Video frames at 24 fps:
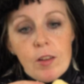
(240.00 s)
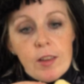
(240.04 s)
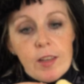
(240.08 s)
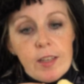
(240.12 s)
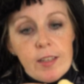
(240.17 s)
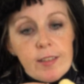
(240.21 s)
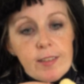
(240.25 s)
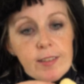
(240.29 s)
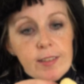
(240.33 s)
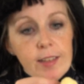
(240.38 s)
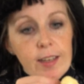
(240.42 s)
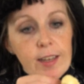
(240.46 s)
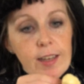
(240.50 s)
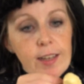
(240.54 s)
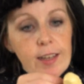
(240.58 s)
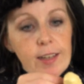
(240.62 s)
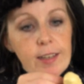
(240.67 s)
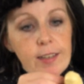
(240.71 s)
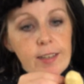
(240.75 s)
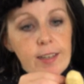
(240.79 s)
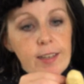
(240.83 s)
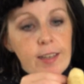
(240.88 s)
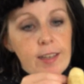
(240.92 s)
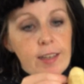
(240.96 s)
this
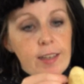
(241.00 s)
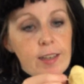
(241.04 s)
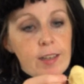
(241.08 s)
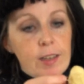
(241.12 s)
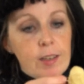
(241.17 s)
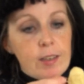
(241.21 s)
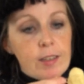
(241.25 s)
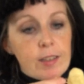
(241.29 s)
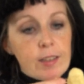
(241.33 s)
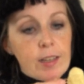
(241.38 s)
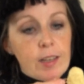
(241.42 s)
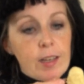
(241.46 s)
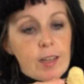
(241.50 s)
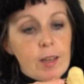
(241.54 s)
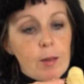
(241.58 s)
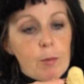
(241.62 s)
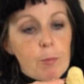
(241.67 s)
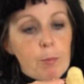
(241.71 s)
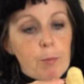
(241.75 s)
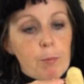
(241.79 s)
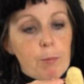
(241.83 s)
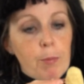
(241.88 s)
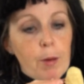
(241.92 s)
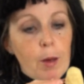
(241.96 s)
side, I'm just going to
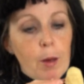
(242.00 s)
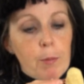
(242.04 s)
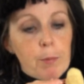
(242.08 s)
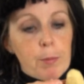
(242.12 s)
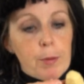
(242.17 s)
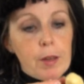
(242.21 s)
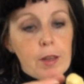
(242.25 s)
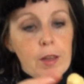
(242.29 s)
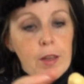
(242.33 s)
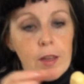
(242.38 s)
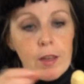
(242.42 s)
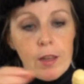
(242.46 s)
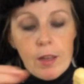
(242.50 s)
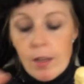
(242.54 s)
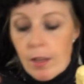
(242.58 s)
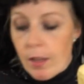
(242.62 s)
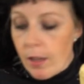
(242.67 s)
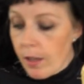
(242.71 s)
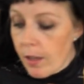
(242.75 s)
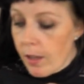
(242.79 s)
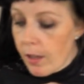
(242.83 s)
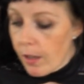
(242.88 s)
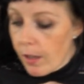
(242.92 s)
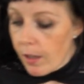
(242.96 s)
pop
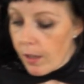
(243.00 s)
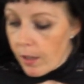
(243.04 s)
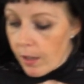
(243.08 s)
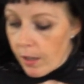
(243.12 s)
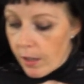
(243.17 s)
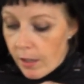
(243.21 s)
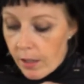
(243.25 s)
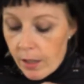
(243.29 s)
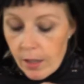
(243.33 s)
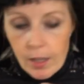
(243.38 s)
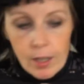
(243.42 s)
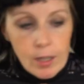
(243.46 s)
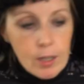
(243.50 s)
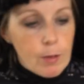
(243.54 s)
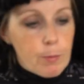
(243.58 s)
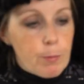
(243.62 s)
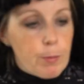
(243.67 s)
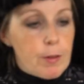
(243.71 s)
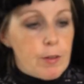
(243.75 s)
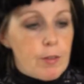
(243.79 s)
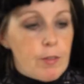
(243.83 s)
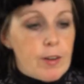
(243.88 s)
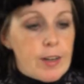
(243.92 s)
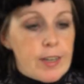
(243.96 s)
a
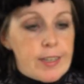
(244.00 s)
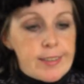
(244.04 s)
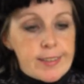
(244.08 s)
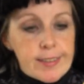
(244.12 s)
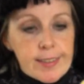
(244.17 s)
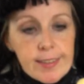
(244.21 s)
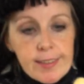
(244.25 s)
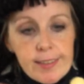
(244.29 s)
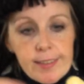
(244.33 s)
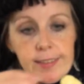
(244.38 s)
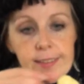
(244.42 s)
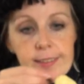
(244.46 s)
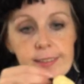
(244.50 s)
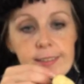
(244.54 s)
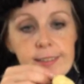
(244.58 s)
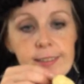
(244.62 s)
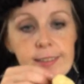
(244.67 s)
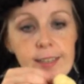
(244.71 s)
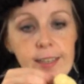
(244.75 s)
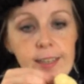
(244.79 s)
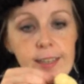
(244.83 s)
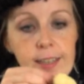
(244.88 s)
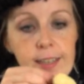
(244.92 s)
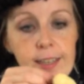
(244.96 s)
couple of
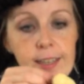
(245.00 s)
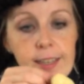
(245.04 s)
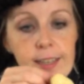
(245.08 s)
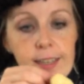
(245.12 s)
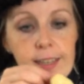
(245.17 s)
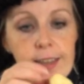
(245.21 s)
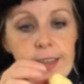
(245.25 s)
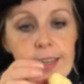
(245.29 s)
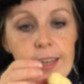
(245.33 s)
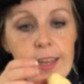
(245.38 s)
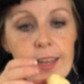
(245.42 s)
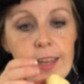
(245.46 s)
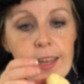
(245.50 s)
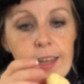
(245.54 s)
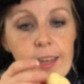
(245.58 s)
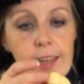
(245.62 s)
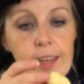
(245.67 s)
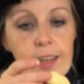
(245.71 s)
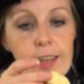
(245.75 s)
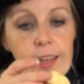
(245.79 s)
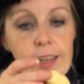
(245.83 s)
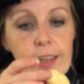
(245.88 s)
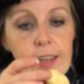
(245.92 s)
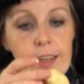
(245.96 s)
raisins in
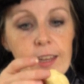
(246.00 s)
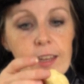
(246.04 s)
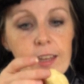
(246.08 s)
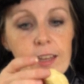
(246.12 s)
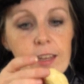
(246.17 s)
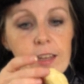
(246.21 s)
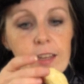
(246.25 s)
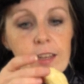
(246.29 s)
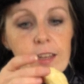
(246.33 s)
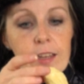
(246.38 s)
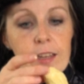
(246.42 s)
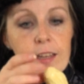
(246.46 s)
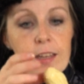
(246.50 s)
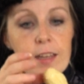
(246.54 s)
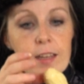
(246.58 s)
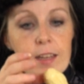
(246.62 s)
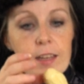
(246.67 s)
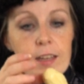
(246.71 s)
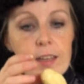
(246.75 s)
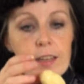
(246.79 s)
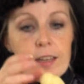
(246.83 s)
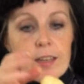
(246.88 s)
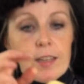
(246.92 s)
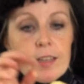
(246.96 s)
there,
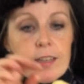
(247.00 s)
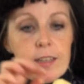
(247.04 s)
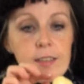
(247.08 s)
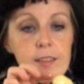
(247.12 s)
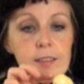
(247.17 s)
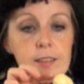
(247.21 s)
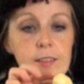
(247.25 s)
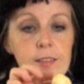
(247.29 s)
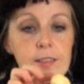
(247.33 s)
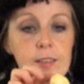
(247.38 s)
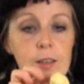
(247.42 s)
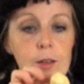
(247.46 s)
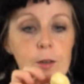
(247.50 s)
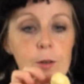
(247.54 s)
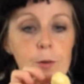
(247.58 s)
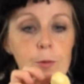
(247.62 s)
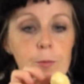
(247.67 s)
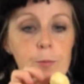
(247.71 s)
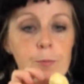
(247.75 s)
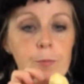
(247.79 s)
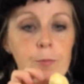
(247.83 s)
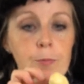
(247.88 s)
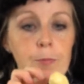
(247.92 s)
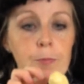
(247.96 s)
like so.
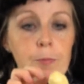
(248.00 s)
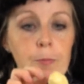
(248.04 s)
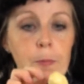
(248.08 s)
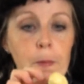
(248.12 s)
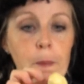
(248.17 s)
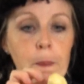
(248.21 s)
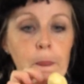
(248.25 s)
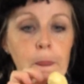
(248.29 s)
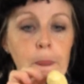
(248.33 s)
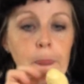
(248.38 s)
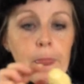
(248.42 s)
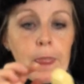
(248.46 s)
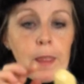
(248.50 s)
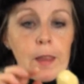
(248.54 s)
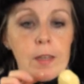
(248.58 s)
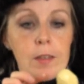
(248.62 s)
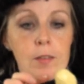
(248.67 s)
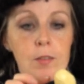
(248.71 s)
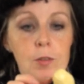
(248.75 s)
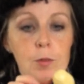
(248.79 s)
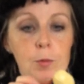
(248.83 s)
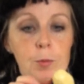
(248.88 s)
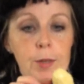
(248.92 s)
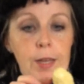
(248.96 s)

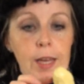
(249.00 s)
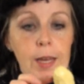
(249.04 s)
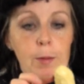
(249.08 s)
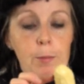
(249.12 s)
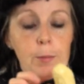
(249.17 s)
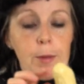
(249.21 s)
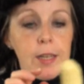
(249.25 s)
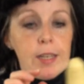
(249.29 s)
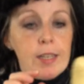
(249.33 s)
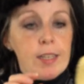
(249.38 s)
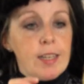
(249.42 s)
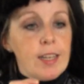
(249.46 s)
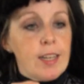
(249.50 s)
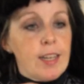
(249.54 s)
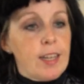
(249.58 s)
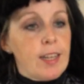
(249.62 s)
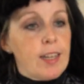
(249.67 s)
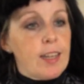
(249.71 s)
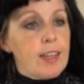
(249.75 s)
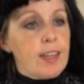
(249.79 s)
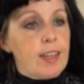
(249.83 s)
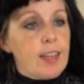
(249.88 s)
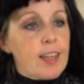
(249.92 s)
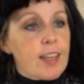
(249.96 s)
Let's probably get him in.
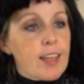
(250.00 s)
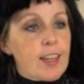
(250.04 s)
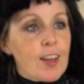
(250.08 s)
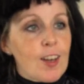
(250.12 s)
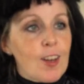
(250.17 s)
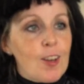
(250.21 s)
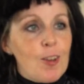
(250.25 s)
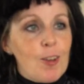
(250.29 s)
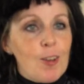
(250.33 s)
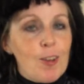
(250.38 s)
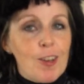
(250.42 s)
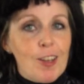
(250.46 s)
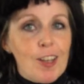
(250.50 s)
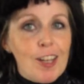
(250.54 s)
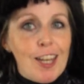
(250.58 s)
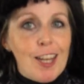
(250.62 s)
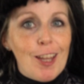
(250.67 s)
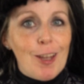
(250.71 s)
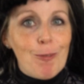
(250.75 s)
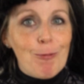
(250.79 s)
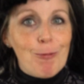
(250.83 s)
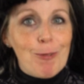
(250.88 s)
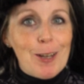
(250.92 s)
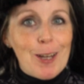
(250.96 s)
There you go,
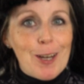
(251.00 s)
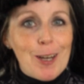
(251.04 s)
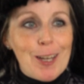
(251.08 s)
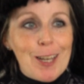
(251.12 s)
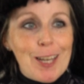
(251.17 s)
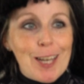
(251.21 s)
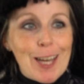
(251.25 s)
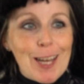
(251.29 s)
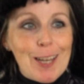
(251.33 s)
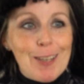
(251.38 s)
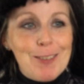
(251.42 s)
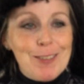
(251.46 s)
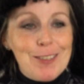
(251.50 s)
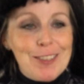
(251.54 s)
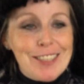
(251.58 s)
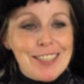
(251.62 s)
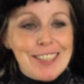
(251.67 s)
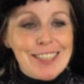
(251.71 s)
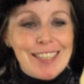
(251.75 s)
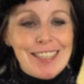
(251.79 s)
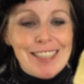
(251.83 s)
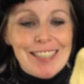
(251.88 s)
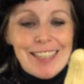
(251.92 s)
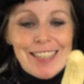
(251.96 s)
little banana
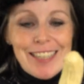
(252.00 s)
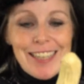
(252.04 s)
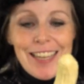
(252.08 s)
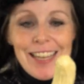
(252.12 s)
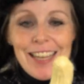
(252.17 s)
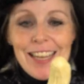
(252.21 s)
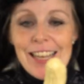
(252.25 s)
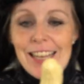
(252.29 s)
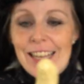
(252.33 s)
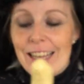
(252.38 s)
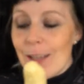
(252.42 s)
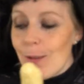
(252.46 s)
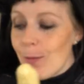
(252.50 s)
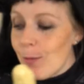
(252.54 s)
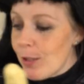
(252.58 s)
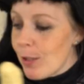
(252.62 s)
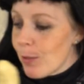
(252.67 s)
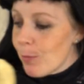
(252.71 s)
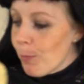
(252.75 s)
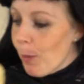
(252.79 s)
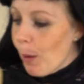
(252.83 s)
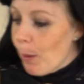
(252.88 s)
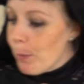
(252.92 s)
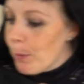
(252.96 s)
ghost. And we'll just pop